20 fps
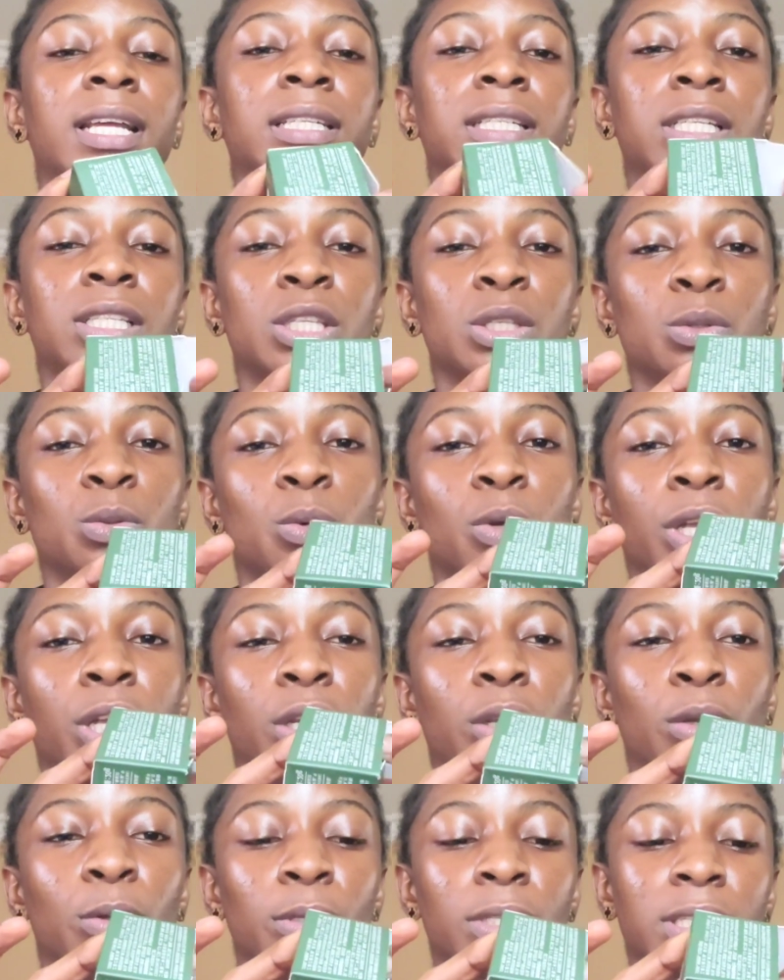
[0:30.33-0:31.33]
This is what it
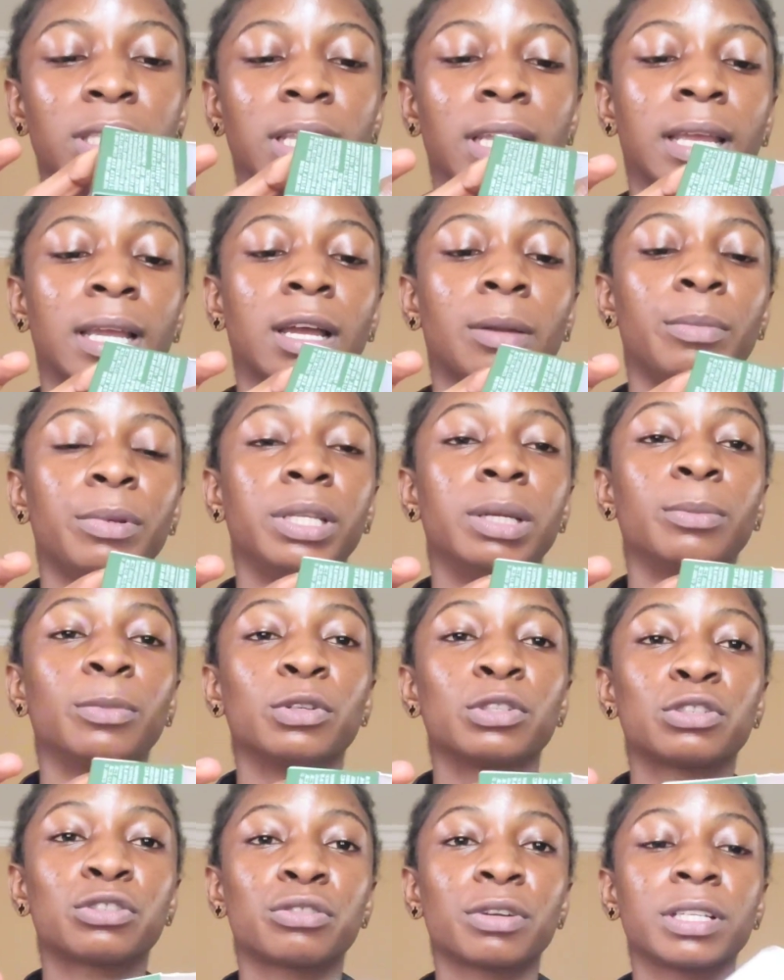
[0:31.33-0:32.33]
looks like. I'll be
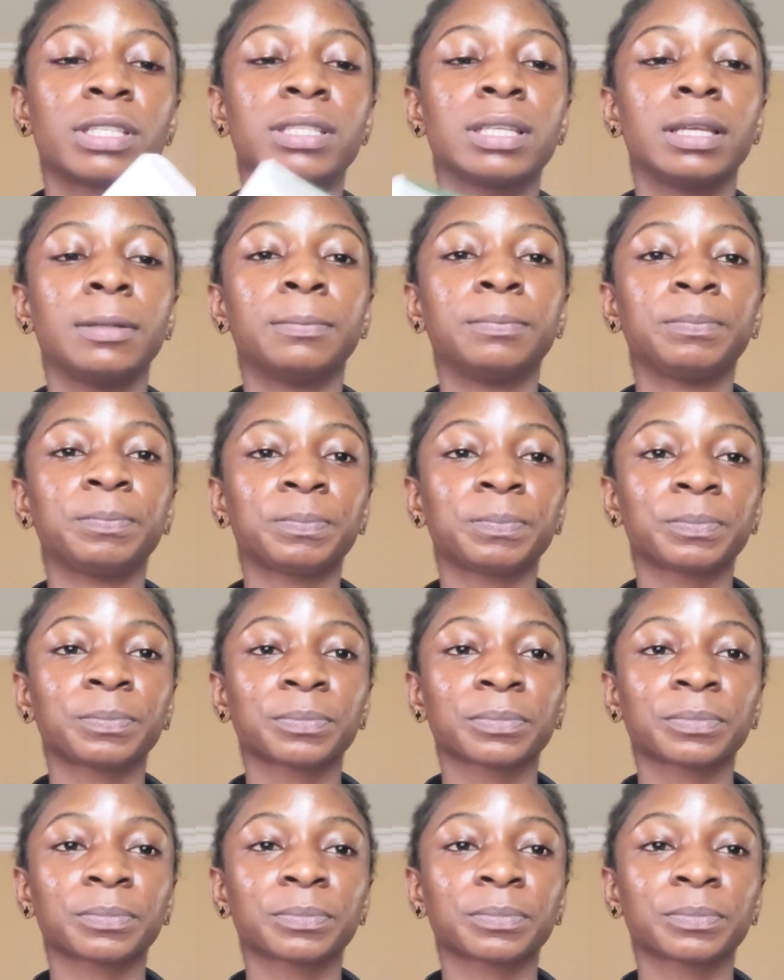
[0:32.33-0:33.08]
demonstrating.